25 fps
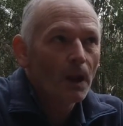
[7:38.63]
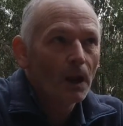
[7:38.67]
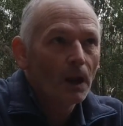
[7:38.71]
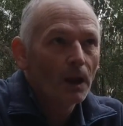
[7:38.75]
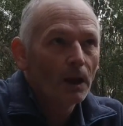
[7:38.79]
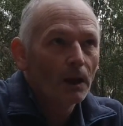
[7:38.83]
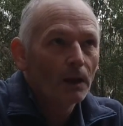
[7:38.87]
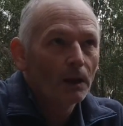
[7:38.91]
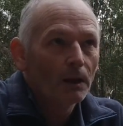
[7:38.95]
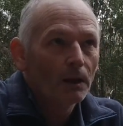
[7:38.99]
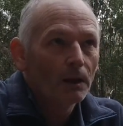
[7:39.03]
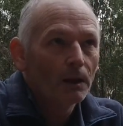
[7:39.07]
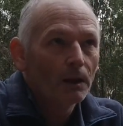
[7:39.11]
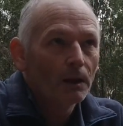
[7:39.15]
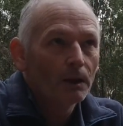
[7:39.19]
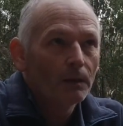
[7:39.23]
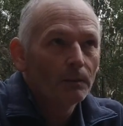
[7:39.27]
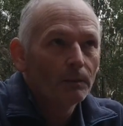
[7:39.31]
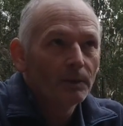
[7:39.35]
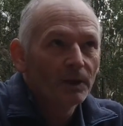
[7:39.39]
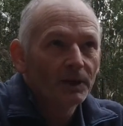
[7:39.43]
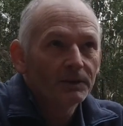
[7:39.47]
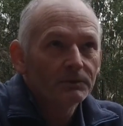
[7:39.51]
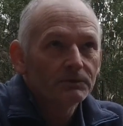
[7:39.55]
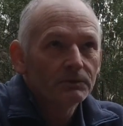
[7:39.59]

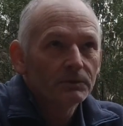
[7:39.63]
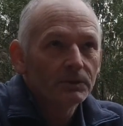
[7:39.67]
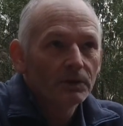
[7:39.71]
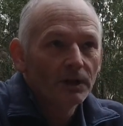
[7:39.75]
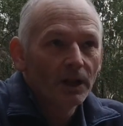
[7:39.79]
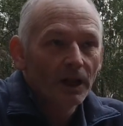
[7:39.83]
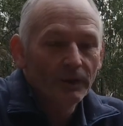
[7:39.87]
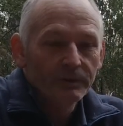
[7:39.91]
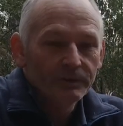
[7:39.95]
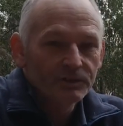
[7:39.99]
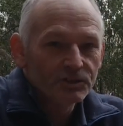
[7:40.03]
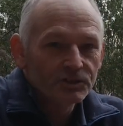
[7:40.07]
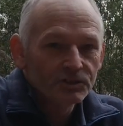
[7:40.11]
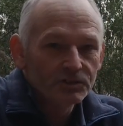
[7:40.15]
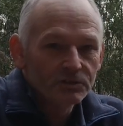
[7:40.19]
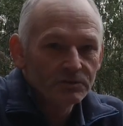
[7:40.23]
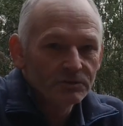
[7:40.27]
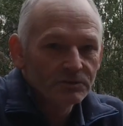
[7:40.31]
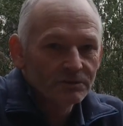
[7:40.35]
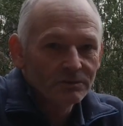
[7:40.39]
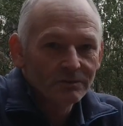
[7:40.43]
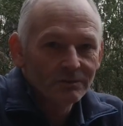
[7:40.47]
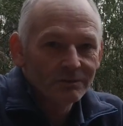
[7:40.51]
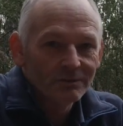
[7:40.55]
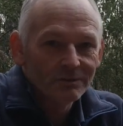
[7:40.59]
but you know, in
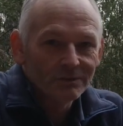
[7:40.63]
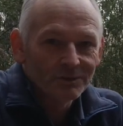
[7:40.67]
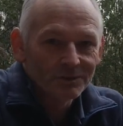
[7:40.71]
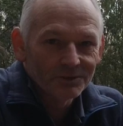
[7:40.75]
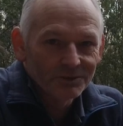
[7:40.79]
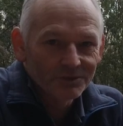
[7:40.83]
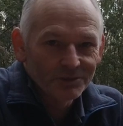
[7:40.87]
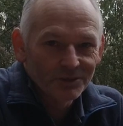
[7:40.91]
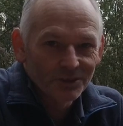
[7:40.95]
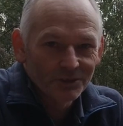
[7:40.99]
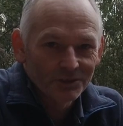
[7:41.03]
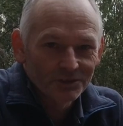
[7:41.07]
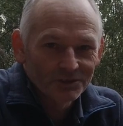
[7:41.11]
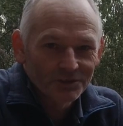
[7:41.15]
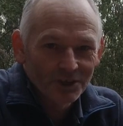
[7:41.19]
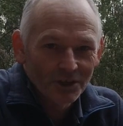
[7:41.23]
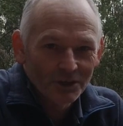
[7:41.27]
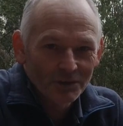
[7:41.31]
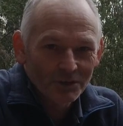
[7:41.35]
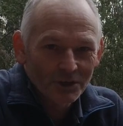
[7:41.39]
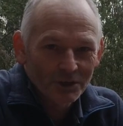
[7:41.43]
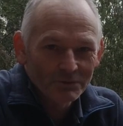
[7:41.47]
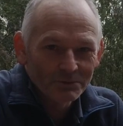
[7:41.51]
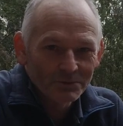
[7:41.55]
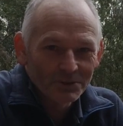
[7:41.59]
certain
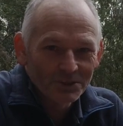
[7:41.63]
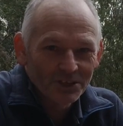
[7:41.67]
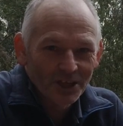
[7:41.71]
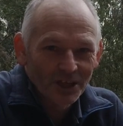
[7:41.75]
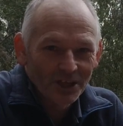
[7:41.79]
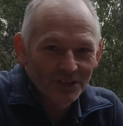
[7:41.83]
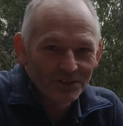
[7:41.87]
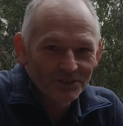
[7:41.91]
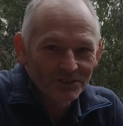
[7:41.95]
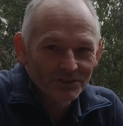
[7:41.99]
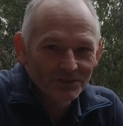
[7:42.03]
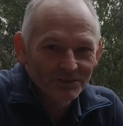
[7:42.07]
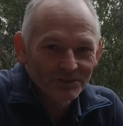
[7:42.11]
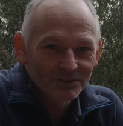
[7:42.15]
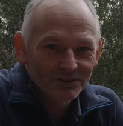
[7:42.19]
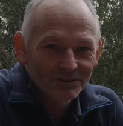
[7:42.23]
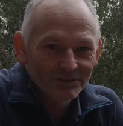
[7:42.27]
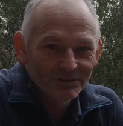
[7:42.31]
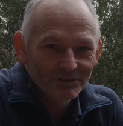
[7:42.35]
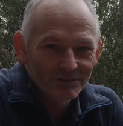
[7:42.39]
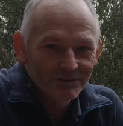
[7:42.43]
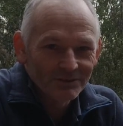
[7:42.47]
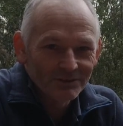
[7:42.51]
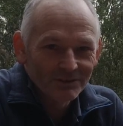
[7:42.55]
circumstances,